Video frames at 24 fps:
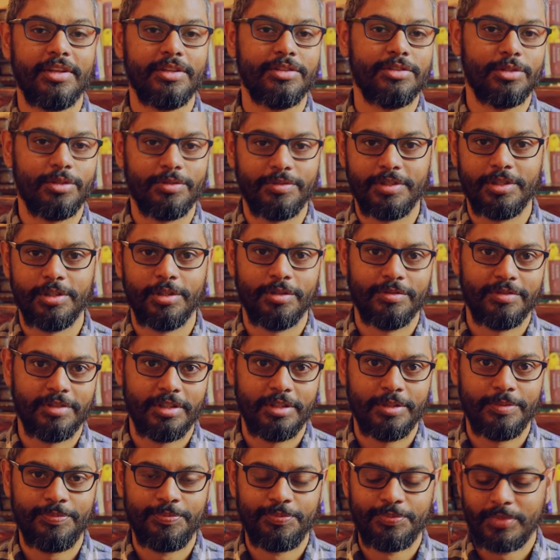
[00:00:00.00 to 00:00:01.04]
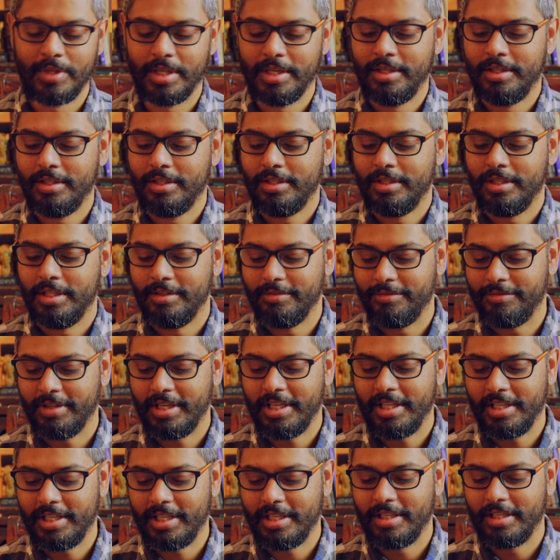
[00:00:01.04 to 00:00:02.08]
things over and over. And
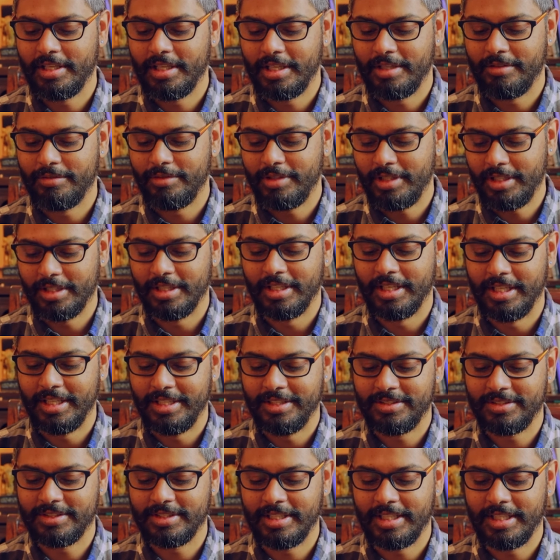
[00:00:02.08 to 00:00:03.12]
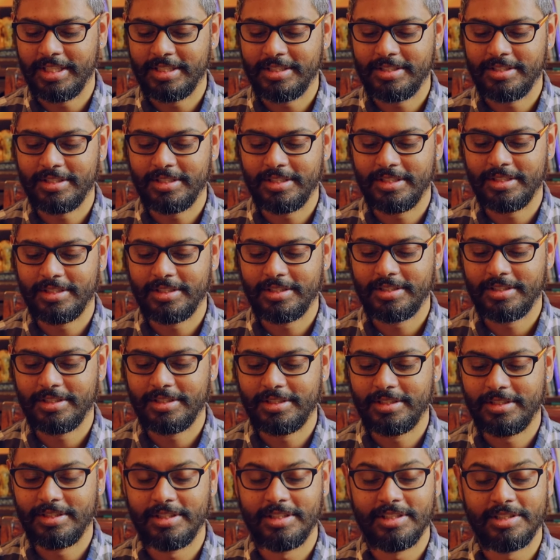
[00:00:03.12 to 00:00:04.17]
finally I realized that
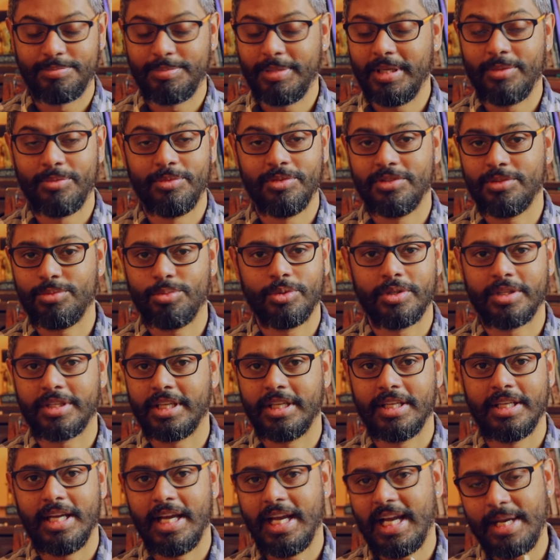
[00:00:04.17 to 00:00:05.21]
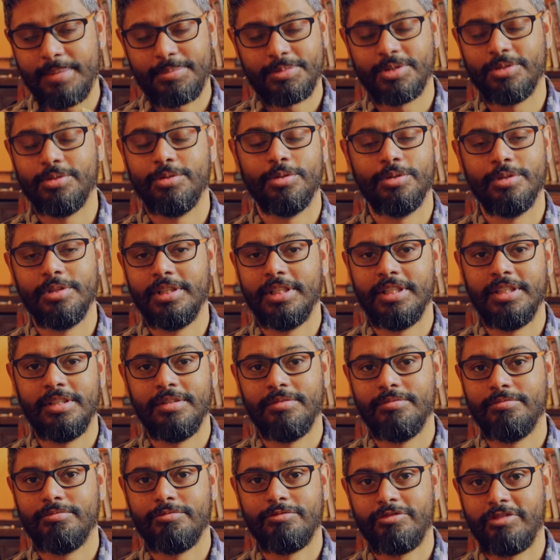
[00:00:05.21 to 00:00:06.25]
this pen was working
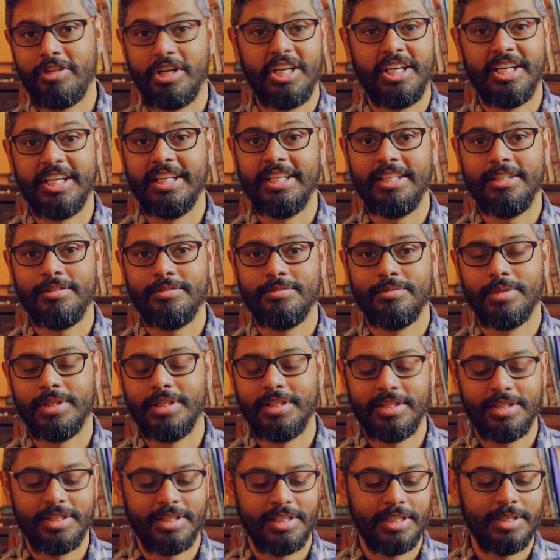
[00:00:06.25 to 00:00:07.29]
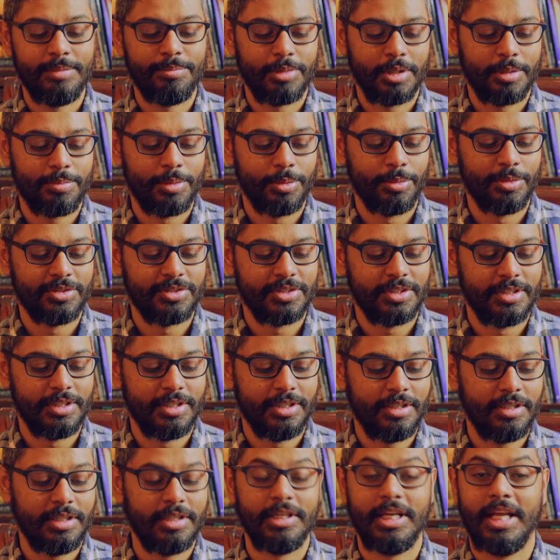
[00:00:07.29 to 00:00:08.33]
absolutely fine when the purple was in
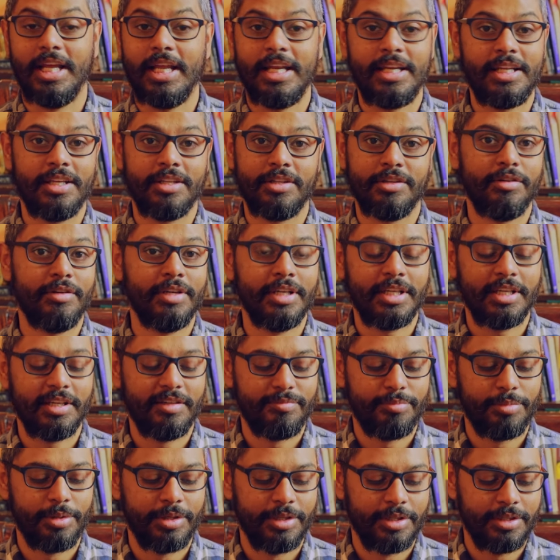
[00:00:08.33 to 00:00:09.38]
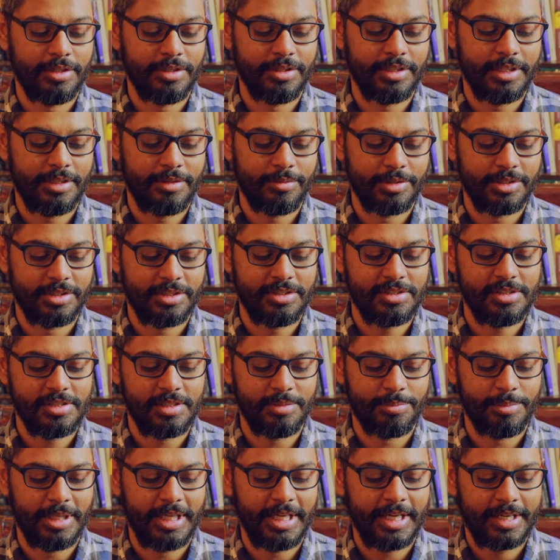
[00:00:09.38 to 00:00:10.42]
there and any other ink I've put into there, which isn't
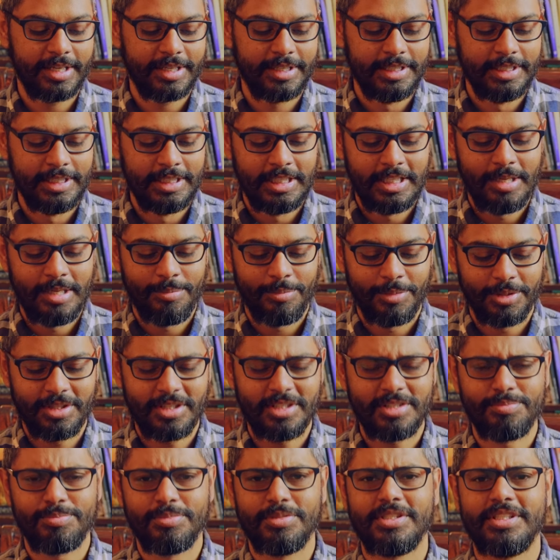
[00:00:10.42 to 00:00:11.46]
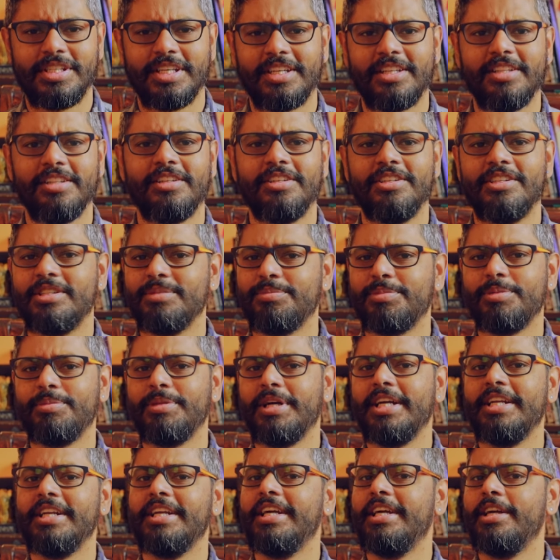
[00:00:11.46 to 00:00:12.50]
a black. But this particular
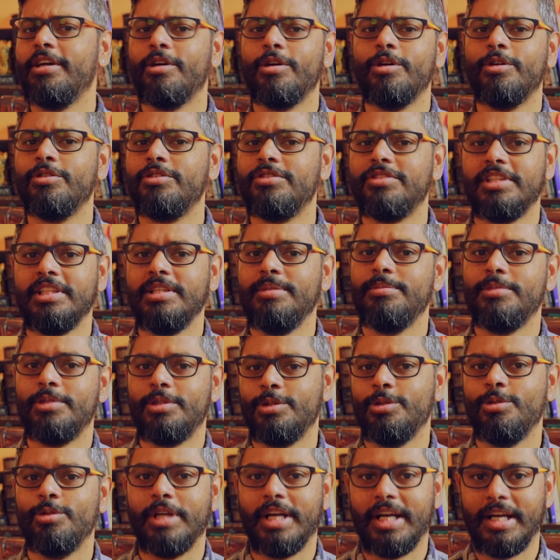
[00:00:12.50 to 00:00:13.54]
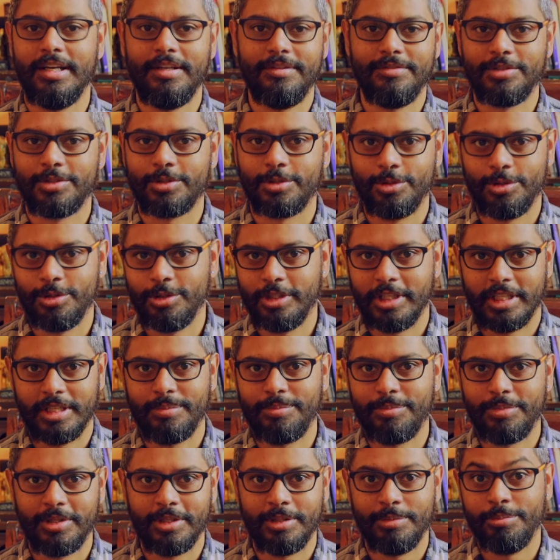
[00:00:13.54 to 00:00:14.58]
Diplomat arrow seemed to have screwed
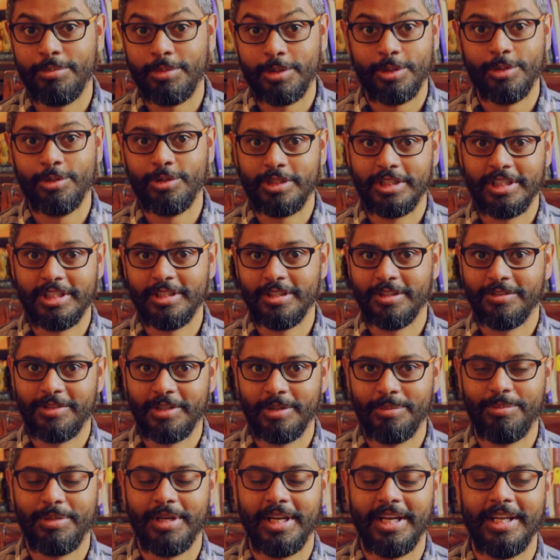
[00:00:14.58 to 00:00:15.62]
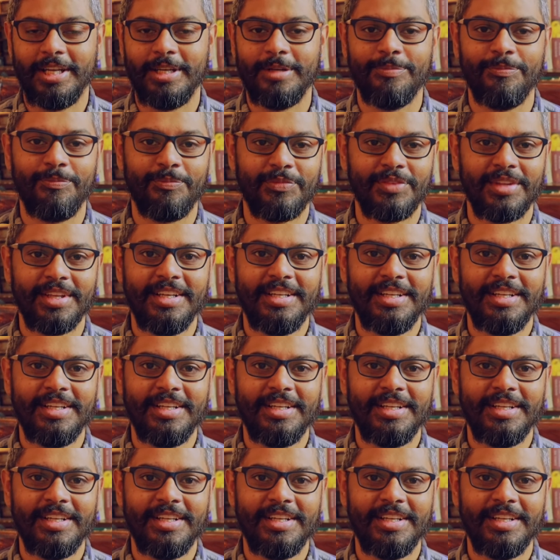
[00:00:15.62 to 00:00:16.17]
up the beauty of the pen.